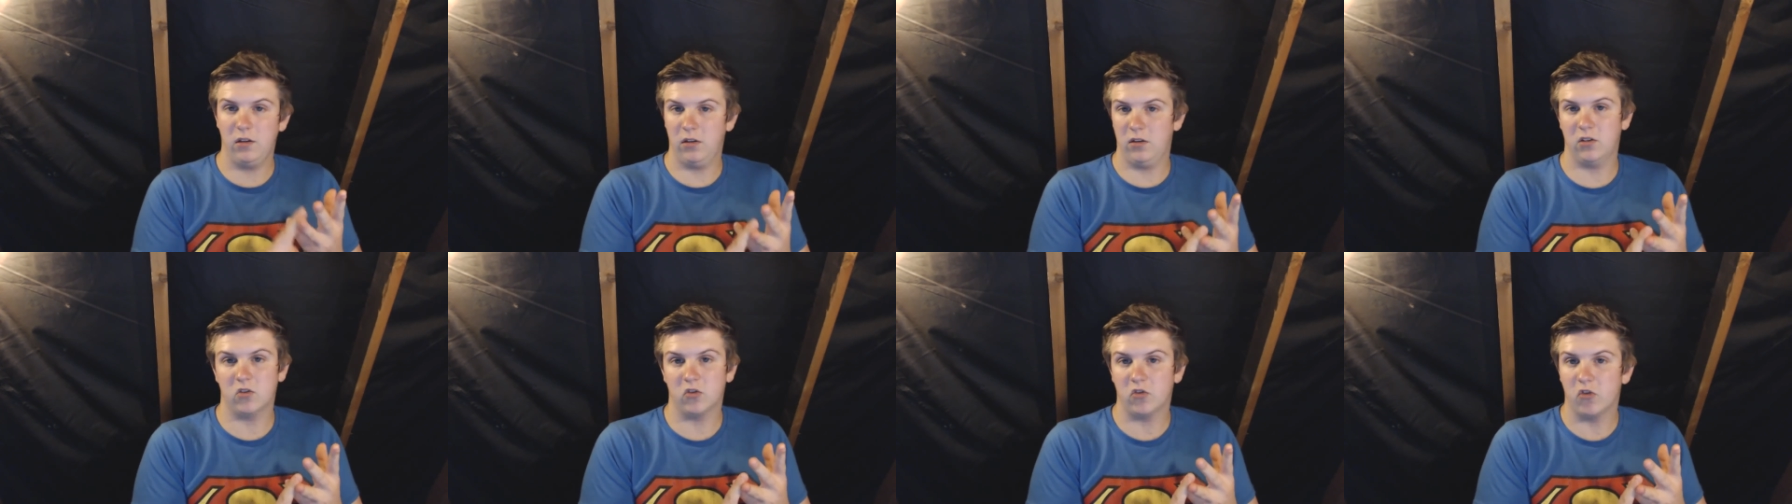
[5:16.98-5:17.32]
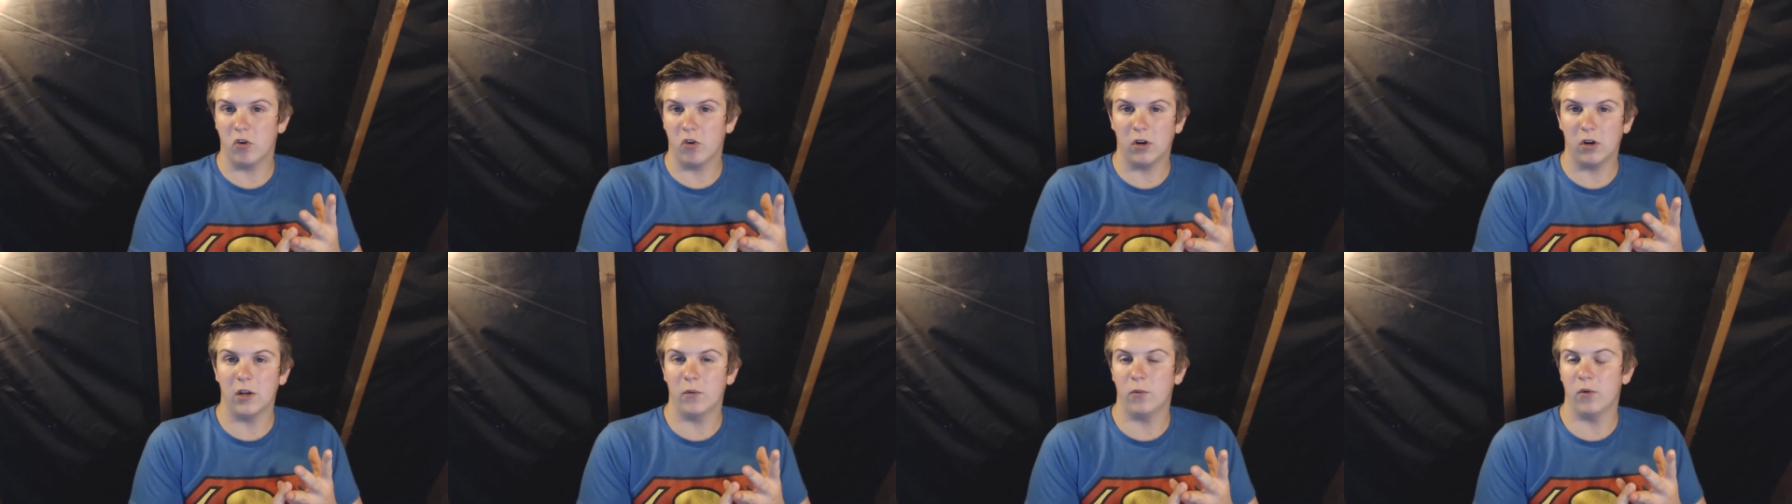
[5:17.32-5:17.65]

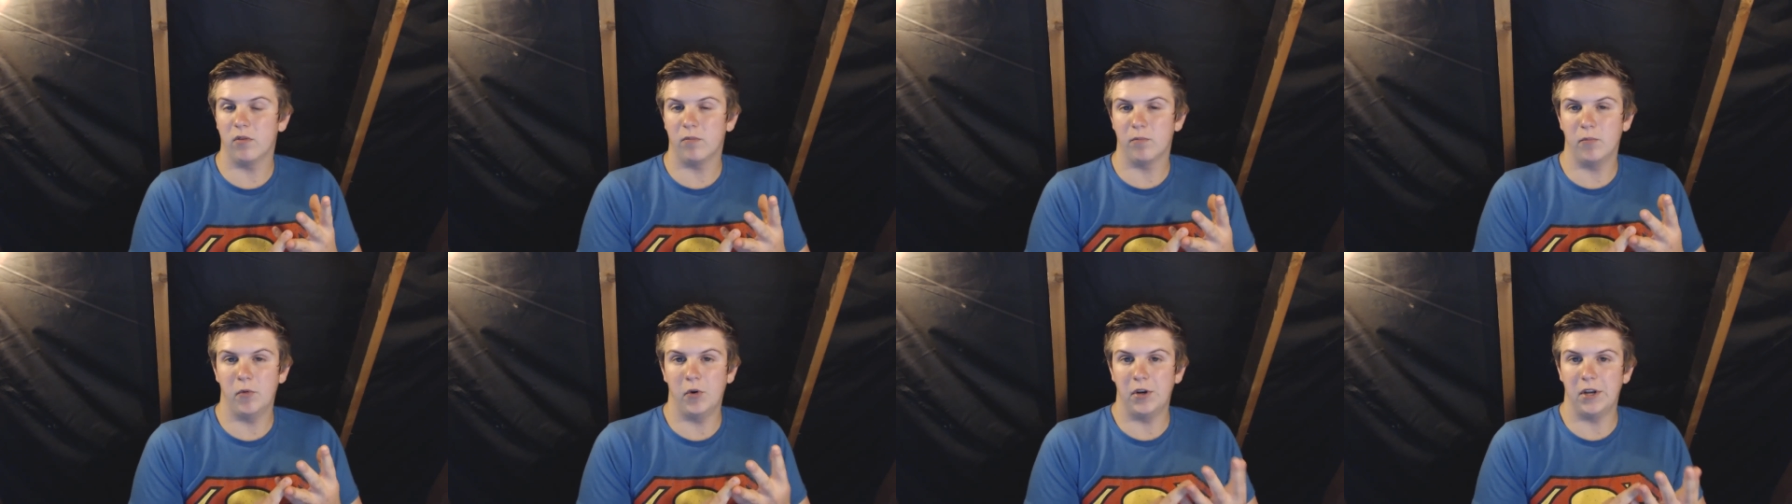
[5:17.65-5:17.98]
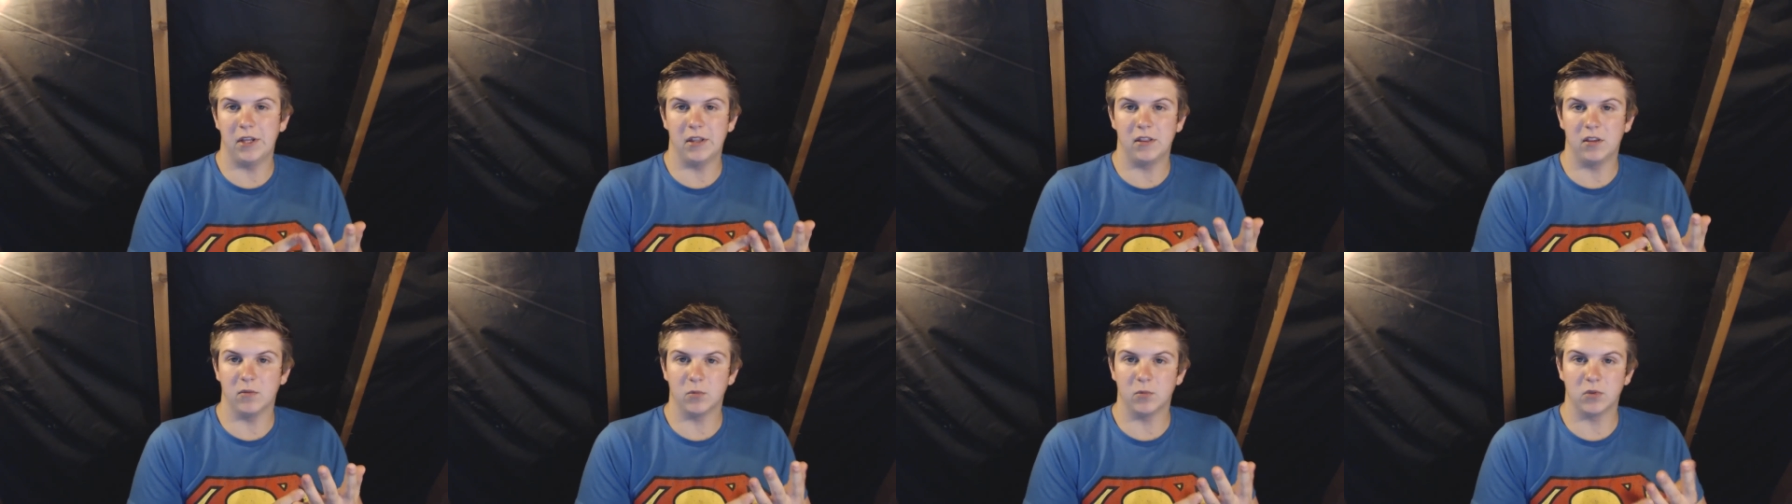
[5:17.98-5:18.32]
struggling with
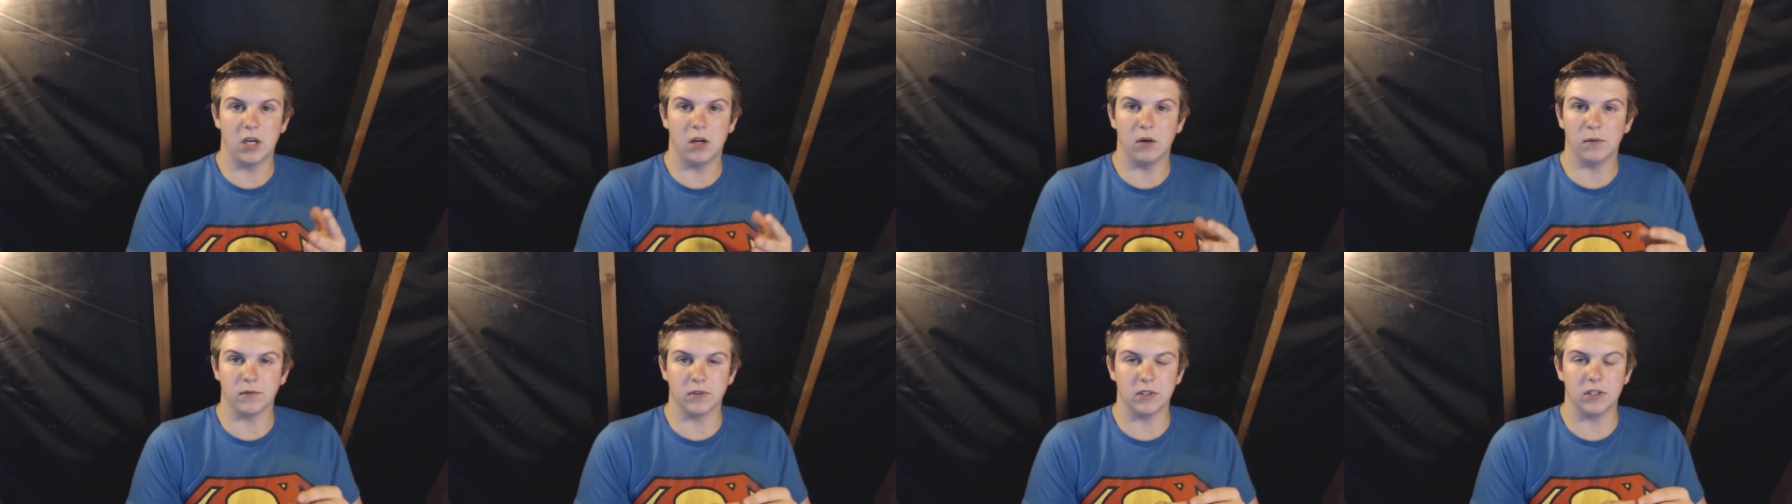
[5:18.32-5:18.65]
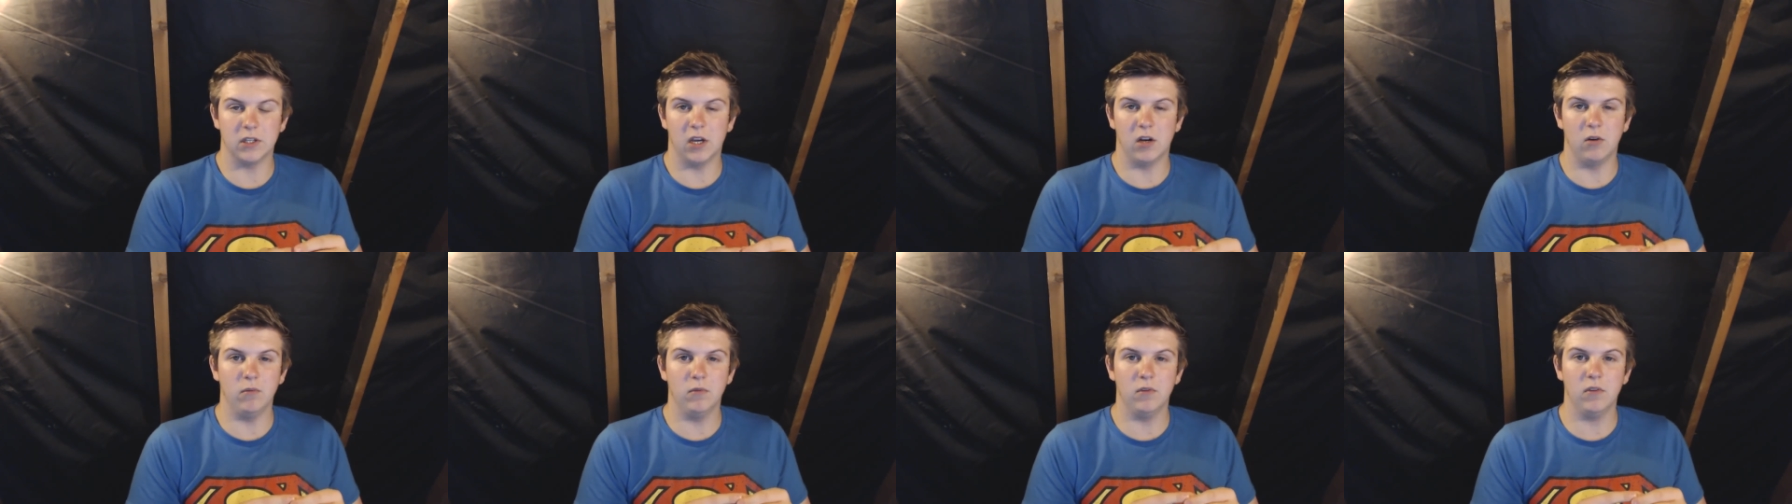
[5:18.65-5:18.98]
money themselves.
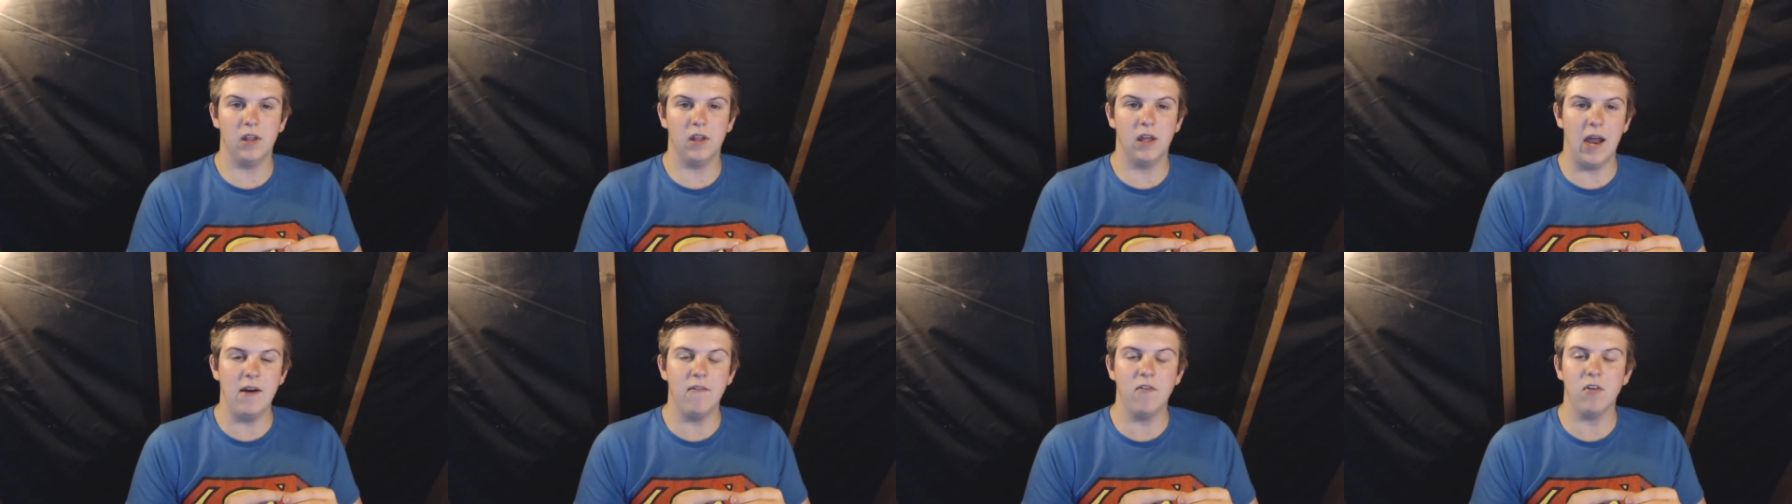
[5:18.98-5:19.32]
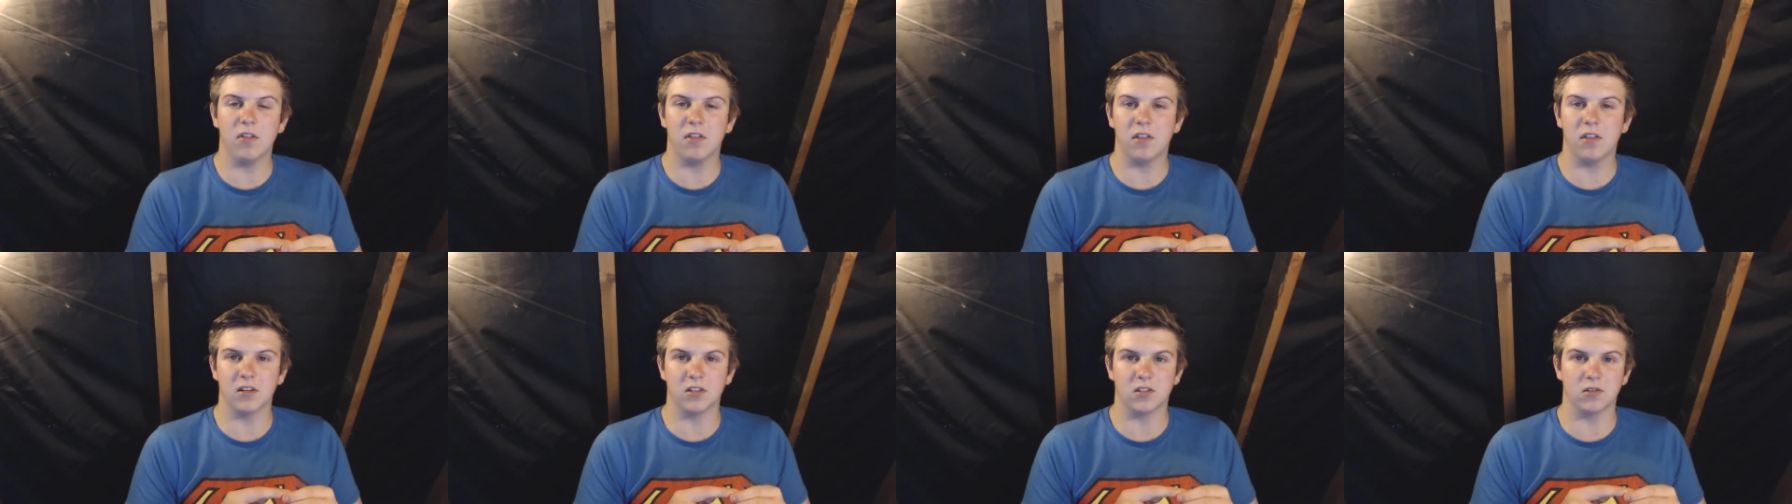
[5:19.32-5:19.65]
You know,
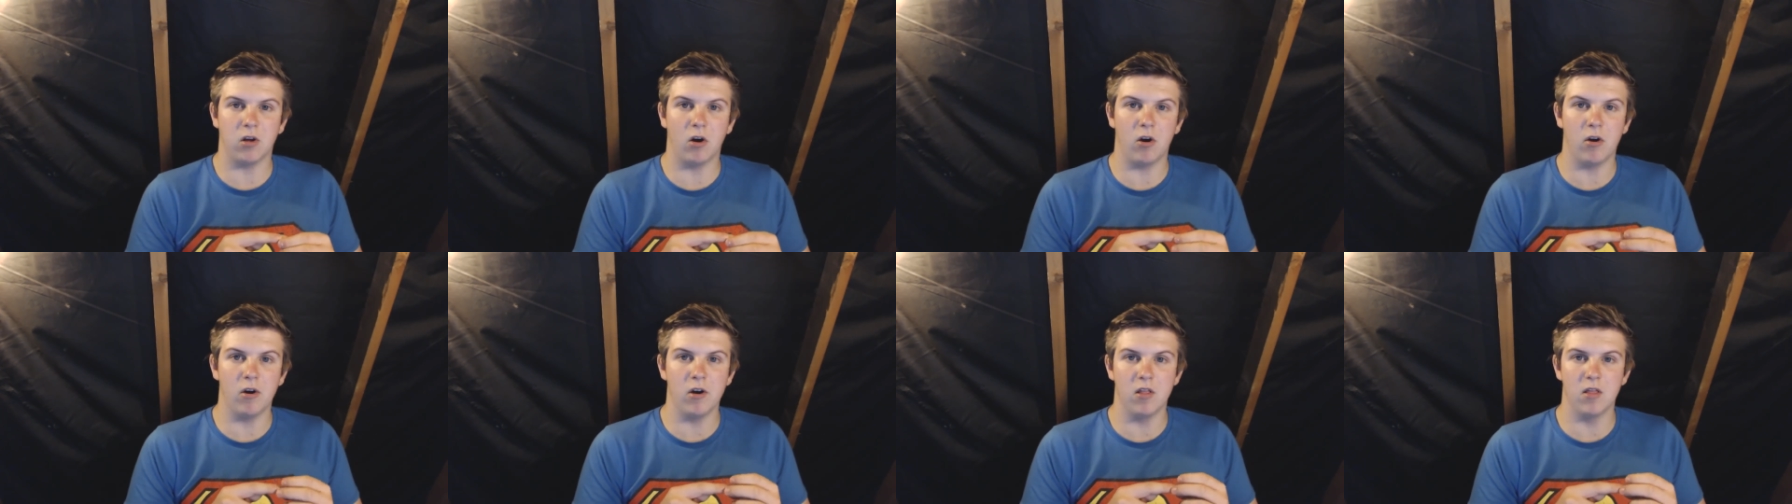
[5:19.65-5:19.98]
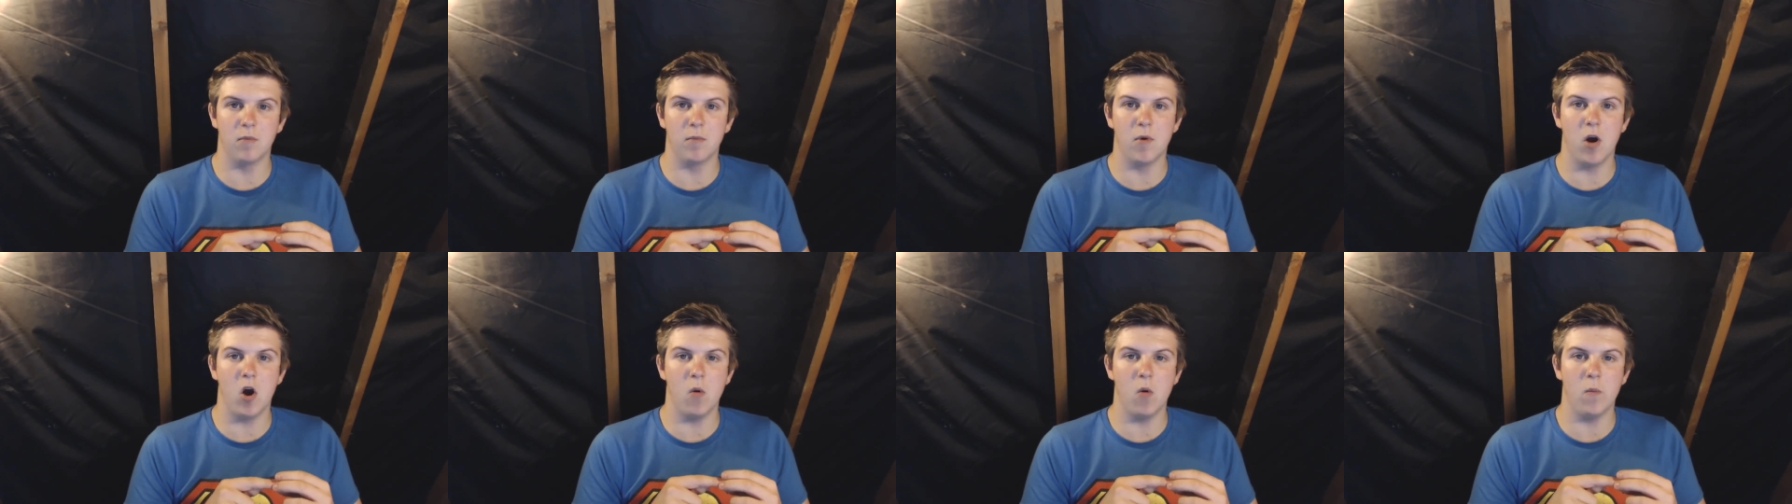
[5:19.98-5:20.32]
everything's tight at
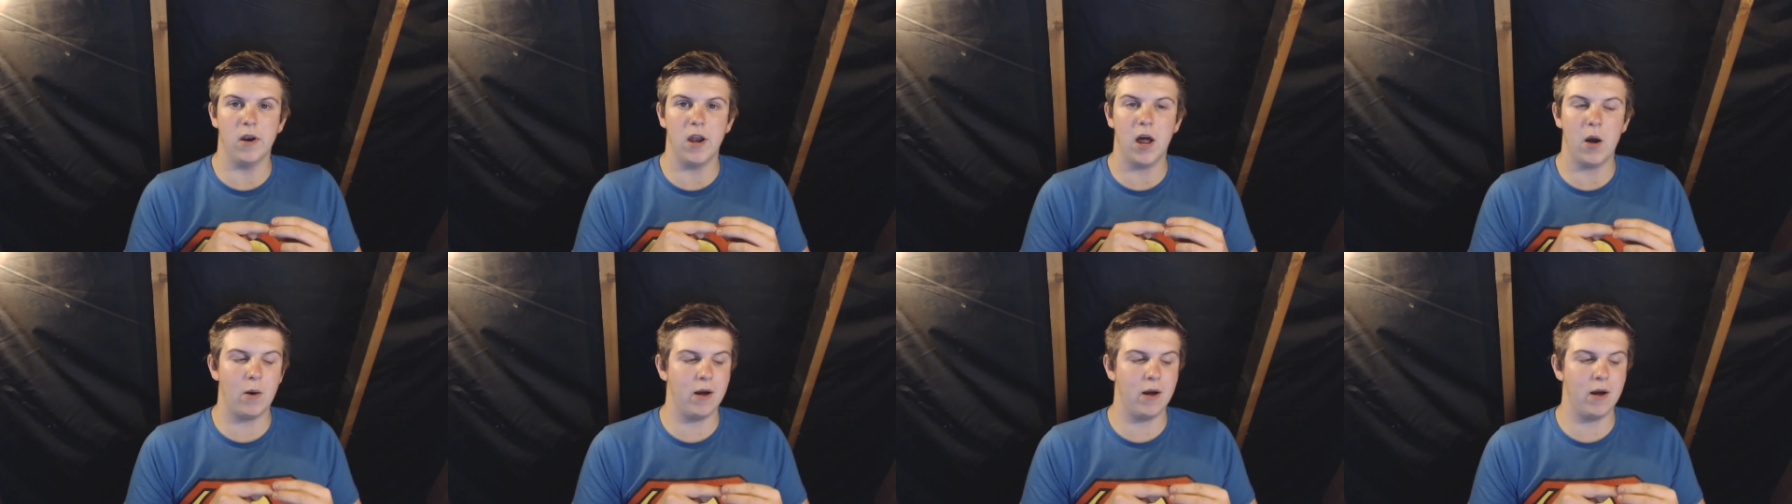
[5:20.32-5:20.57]
the moment.